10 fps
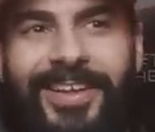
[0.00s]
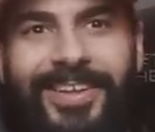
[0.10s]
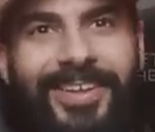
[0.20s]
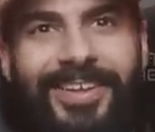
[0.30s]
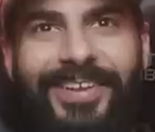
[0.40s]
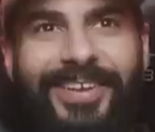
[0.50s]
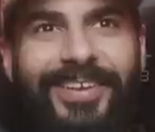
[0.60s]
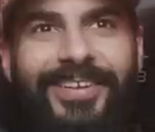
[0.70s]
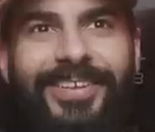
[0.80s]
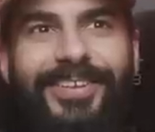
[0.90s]

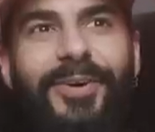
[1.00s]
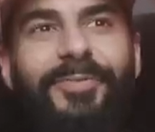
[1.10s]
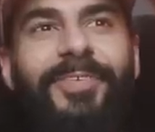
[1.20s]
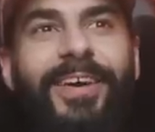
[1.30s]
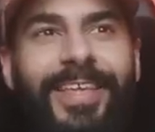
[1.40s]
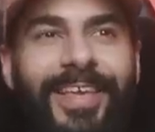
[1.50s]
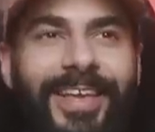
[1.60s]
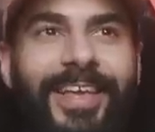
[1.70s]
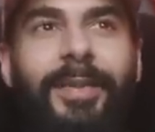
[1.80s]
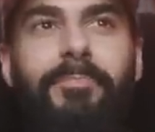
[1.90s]
You know,
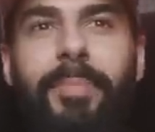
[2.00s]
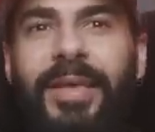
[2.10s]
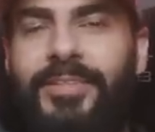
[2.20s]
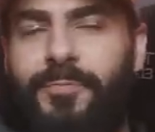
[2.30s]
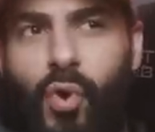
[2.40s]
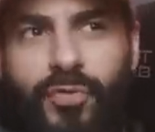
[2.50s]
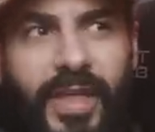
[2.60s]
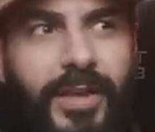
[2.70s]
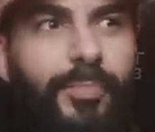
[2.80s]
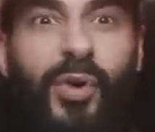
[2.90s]
maybe it's more of
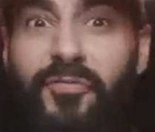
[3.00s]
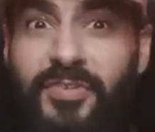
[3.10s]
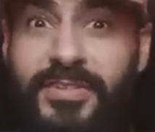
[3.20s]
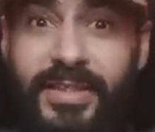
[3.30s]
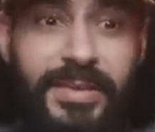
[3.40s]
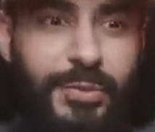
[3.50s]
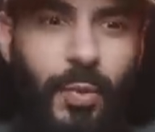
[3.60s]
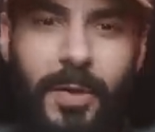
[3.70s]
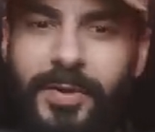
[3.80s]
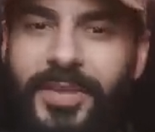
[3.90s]
like a preference thing as
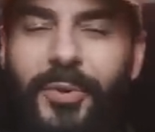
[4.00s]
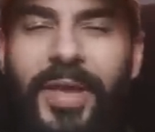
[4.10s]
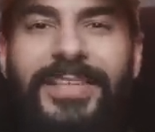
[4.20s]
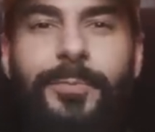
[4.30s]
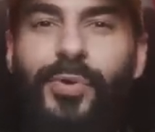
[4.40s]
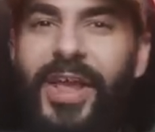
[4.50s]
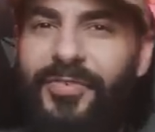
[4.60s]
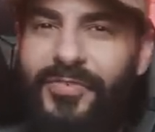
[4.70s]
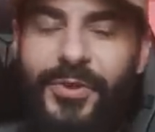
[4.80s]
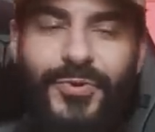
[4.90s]
well, but you know, his
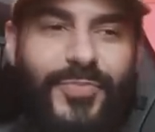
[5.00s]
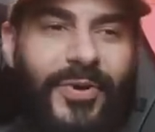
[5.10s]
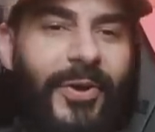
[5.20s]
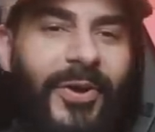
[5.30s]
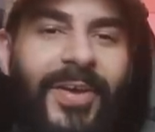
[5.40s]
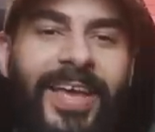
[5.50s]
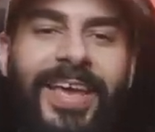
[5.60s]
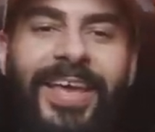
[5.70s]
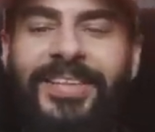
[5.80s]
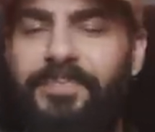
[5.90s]
brand of humor,
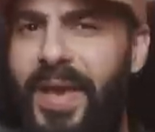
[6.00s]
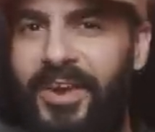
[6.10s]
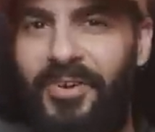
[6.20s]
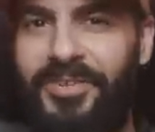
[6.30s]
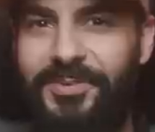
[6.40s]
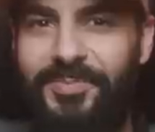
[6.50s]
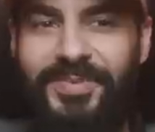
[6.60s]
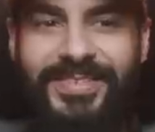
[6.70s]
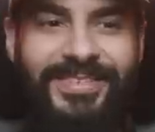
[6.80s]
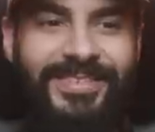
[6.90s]
his
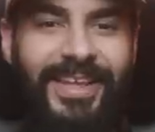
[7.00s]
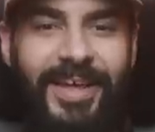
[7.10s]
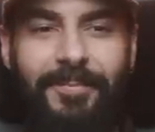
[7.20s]
mannerisms,